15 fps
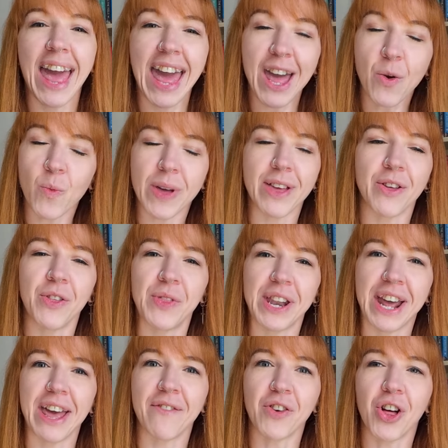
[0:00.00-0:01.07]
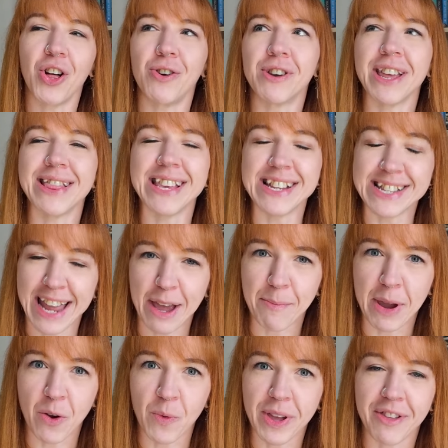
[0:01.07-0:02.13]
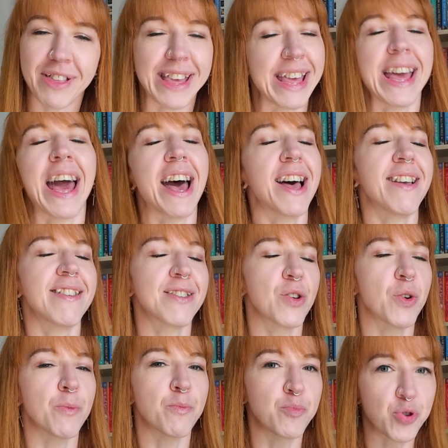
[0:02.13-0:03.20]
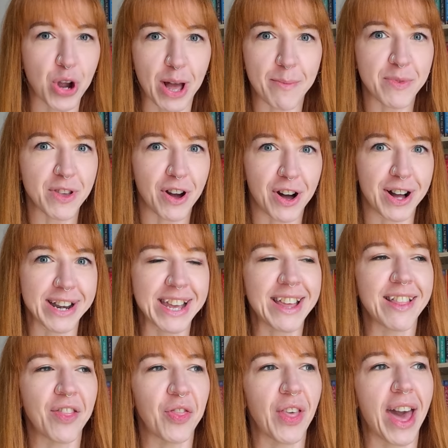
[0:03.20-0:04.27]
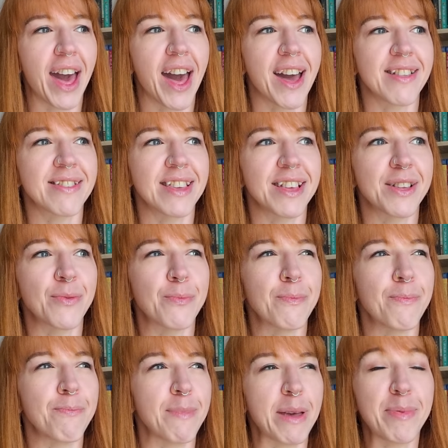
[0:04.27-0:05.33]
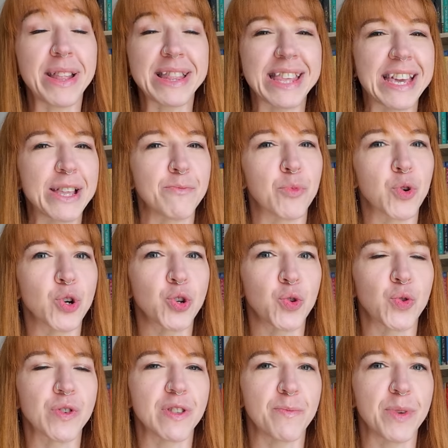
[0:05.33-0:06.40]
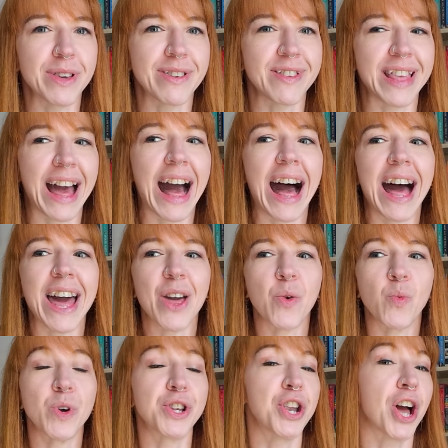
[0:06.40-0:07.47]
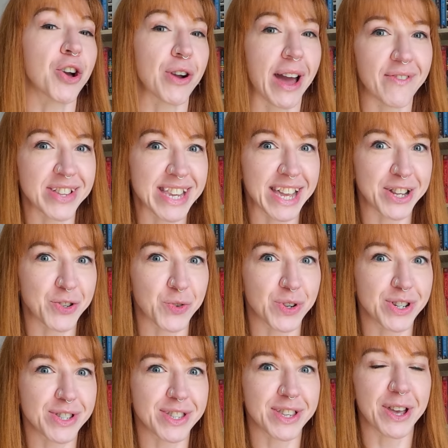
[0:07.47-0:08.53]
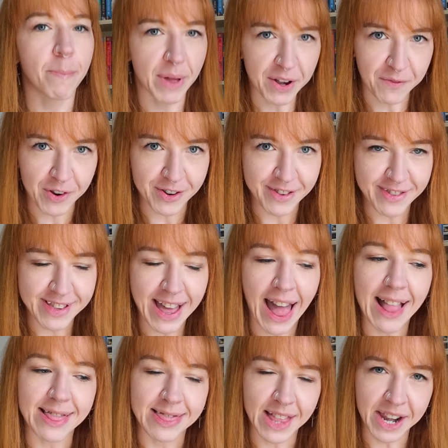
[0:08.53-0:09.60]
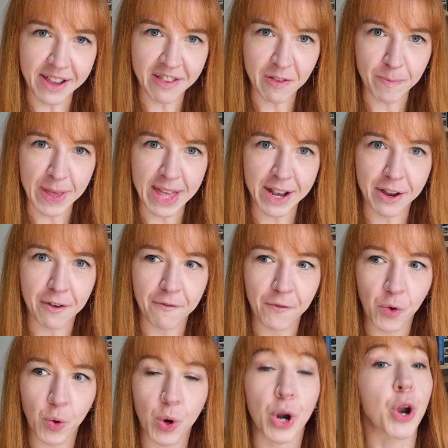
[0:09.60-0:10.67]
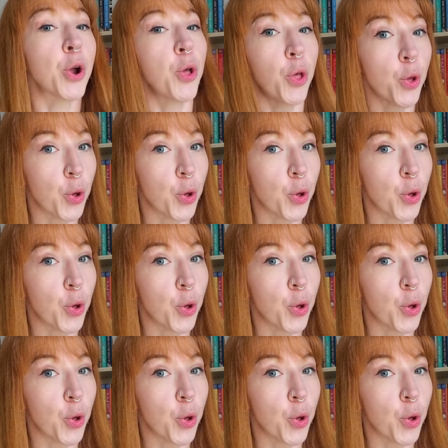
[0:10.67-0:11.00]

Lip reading: a wheel that I have called the Nightmare Wheel. It has prompts on it that maybe lean more towards books that I would not gravitate towards. But first, let us spin for